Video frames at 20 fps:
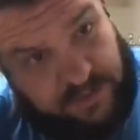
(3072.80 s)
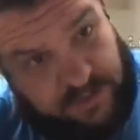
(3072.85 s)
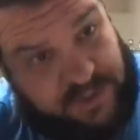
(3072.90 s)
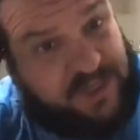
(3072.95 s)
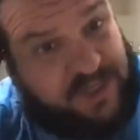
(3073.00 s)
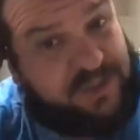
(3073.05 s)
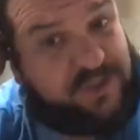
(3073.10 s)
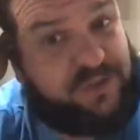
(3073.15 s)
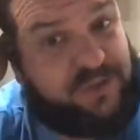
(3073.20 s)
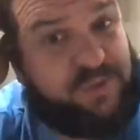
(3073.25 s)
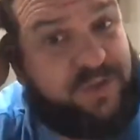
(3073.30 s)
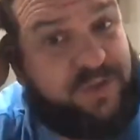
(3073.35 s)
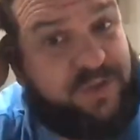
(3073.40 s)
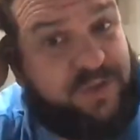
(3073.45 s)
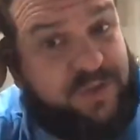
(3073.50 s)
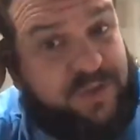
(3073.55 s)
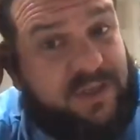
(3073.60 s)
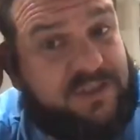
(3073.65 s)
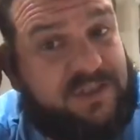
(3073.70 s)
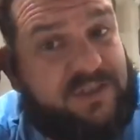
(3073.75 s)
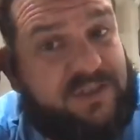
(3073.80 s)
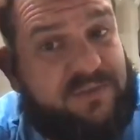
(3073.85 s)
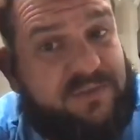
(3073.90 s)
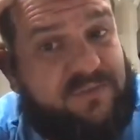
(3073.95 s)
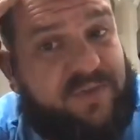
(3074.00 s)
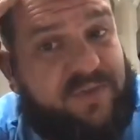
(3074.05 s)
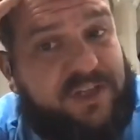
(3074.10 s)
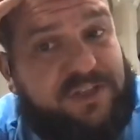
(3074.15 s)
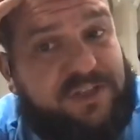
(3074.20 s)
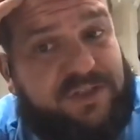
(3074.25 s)
So stage 3 is
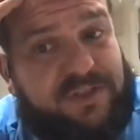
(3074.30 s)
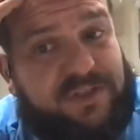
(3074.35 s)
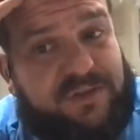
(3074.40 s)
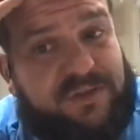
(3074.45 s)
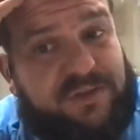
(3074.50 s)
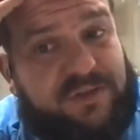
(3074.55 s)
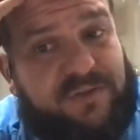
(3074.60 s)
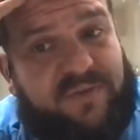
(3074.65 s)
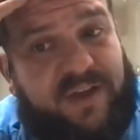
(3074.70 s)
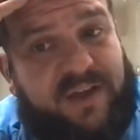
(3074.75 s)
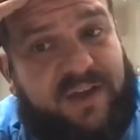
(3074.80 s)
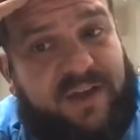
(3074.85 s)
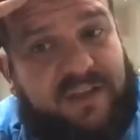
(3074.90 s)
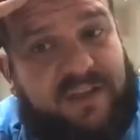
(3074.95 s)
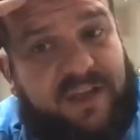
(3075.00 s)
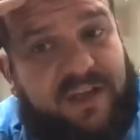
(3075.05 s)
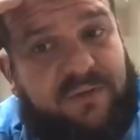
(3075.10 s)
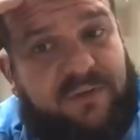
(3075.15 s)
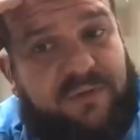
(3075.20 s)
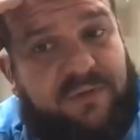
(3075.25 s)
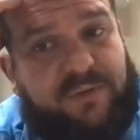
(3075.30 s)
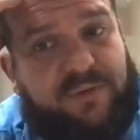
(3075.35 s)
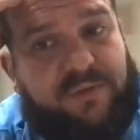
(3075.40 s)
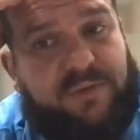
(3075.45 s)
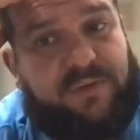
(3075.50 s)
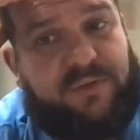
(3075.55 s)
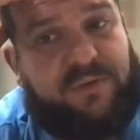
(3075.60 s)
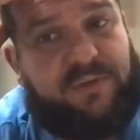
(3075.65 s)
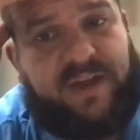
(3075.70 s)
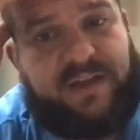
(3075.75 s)
an invasion of the fat layer
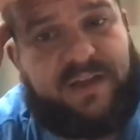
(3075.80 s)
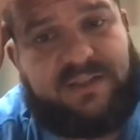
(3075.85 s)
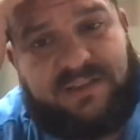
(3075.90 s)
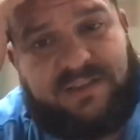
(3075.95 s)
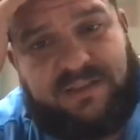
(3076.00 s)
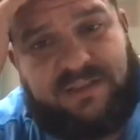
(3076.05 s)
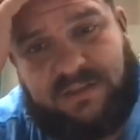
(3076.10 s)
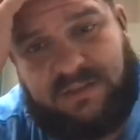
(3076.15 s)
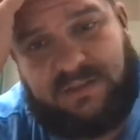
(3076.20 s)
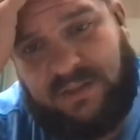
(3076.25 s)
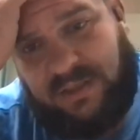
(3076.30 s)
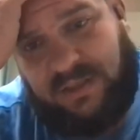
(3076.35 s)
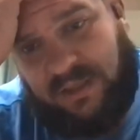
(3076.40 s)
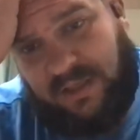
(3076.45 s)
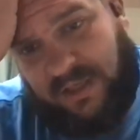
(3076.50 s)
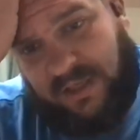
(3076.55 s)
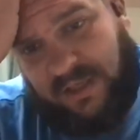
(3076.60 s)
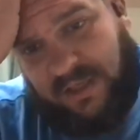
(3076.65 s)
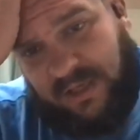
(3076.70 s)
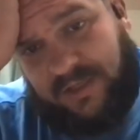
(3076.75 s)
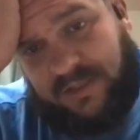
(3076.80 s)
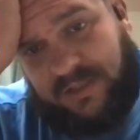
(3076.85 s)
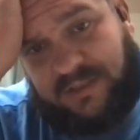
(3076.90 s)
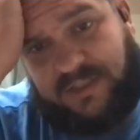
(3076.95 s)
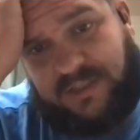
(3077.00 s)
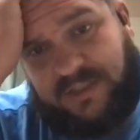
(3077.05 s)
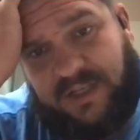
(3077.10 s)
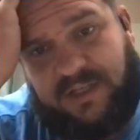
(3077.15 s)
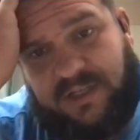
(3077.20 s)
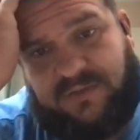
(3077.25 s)
through the fascia. And then
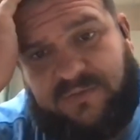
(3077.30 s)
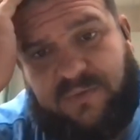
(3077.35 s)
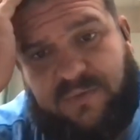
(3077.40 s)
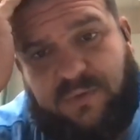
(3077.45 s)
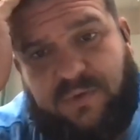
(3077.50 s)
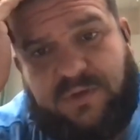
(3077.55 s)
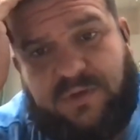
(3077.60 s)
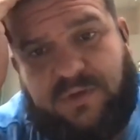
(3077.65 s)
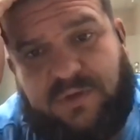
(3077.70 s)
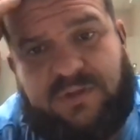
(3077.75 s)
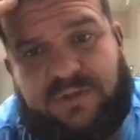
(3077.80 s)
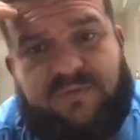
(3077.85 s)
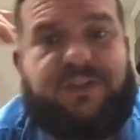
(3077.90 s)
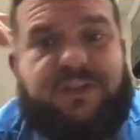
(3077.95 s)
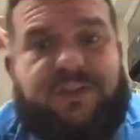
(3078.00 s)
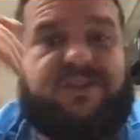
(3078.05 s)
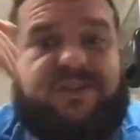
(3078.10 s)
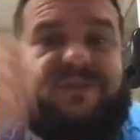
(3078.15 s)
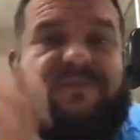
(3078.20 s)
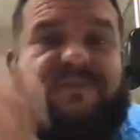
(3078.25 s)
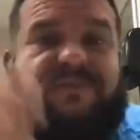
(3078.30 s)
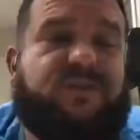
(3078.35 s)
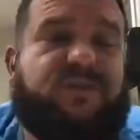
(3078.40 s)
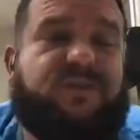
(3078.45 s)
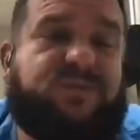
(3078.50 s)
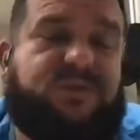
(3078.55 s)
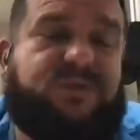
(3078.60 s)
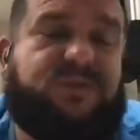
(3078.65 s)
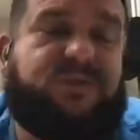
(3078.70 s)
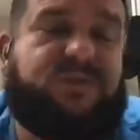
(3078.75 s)
a stage 4 is invasion of
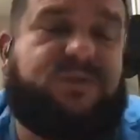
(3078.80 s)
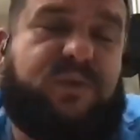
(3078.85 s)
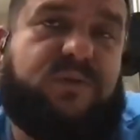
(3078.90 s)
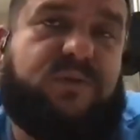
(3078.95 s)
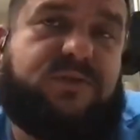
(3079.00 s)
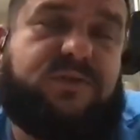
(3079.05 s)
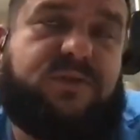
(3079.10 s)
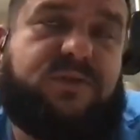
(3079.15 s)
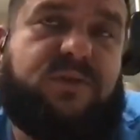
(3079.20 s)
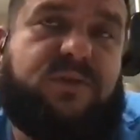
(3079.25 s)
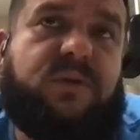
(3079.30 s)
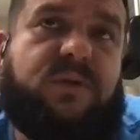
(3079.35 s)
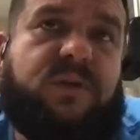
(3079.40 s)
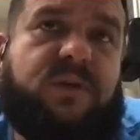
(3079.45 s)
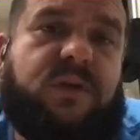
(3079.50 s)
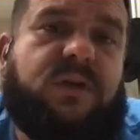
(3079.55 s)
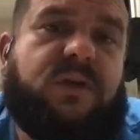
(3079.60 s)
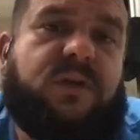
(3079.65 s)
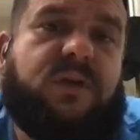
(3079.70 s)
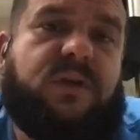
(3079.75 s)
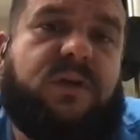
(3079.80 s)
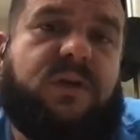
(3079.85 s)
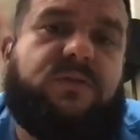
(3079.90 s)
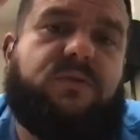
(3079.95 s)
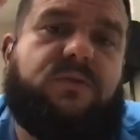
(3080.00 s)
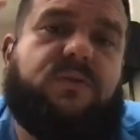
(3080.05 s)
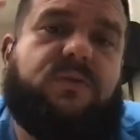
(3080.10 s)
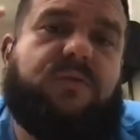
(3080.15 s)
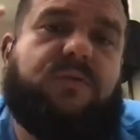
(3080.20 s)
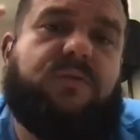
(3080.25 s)
muscle to the bone. So
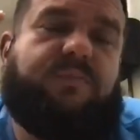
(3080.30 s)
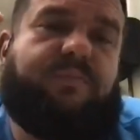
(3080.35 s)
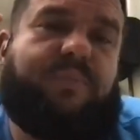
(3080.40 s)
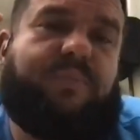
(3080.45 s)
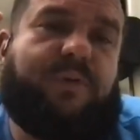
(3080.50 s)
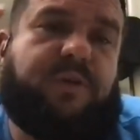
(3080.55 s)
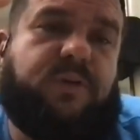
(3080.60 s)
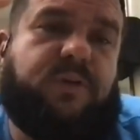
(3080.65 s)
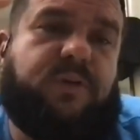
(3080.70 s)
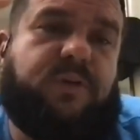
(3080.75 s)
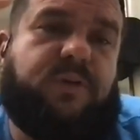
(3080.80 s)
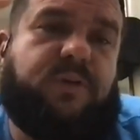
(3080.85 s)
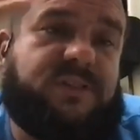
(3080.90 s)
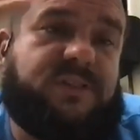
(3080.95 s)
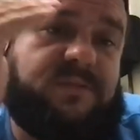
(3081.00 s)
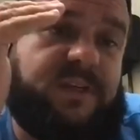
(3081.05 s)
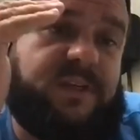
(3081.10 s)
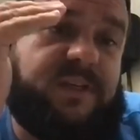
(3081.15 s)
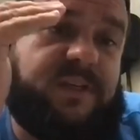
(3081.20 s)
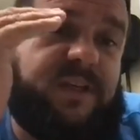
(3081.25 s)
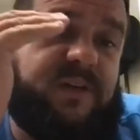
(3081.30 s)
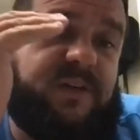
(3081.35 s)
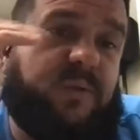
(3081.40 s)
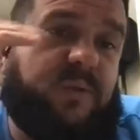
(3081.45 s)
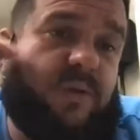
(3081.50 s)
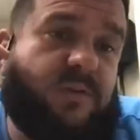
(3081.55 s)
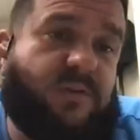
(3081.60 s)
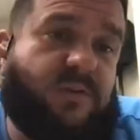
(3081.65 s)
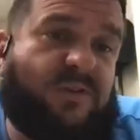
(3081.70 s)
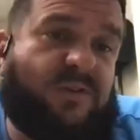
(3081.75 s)
you progressively
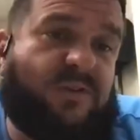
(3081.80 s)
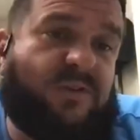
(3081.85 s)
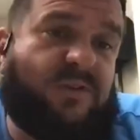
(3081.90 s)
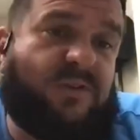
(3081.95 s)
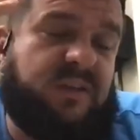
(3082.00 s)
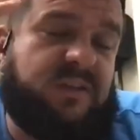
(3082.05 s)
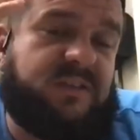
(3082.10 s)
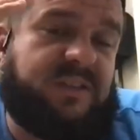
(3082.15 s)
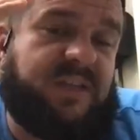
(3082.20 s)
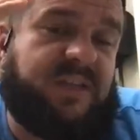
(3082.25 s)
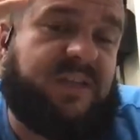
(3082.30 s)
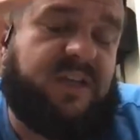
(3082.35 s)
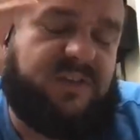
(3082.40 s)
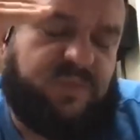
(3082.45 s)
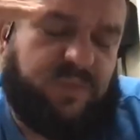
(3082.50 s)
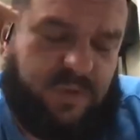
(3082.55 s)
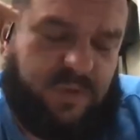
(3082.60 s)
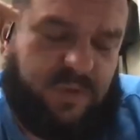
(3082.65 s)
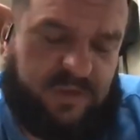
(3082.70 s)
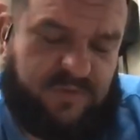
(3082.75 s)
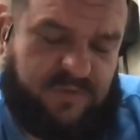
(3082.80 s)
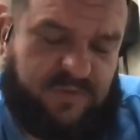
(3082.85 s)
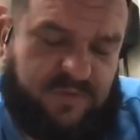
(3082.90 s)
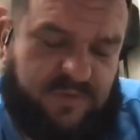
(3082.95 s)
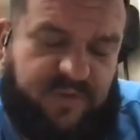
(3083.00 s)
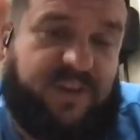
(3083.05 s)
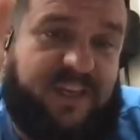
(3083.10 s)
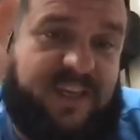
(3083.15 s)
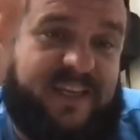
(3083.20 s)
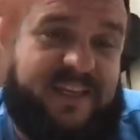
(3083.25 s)
get worse. So stage 1 is
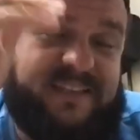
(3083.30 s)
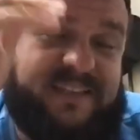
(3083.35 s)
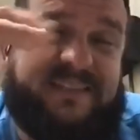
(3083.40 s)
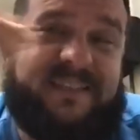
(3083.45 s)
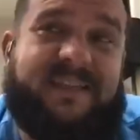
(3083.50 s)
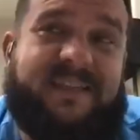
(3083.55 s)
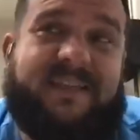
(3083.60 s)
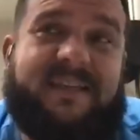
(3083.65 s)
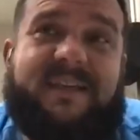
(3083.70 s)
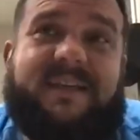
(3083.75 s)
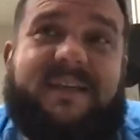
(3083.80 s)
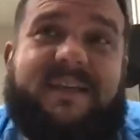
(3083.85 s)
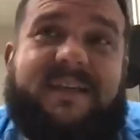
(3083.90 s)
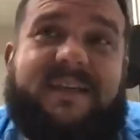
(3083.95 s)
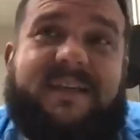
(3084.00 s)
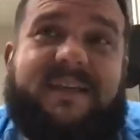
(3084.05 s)
very easy.